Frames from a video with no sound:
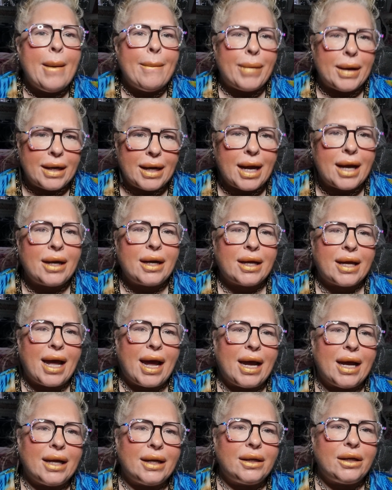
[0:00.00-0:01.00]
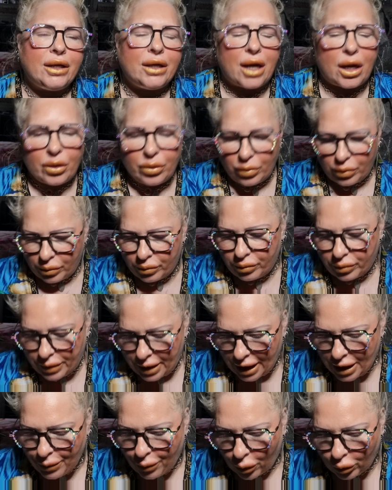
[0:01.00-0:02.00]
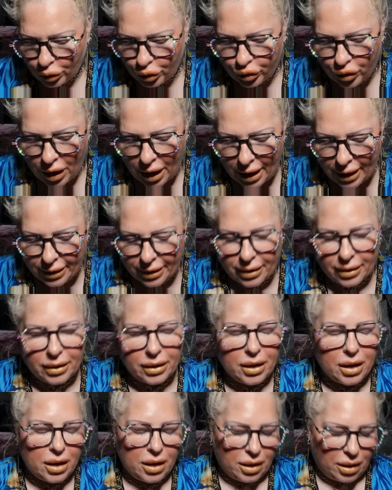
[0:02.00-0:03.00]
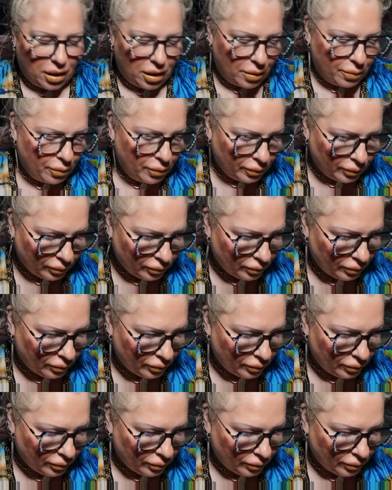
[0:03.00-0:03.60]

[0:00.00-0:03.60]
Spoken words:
but now and again, you know, keep on track. Oh,